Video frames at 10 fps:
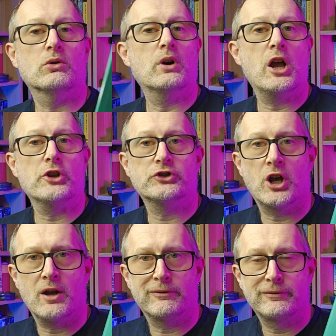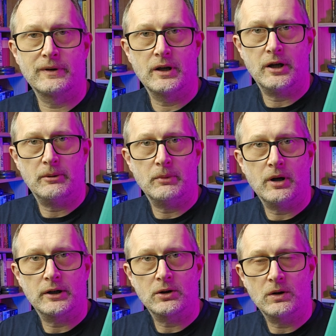SF,
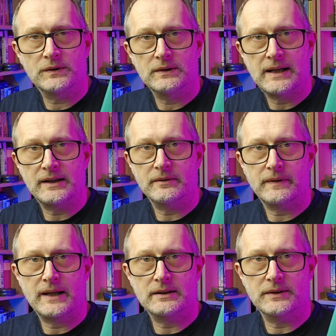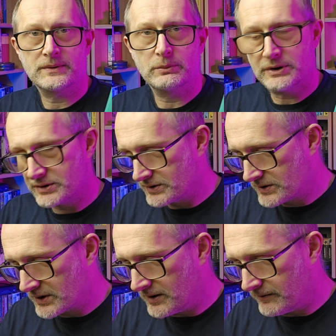I got Land of the Headless, which
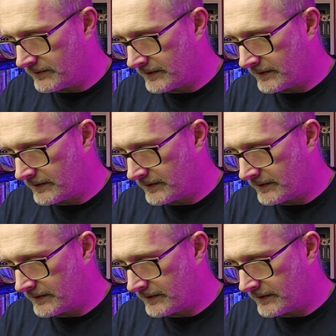Steve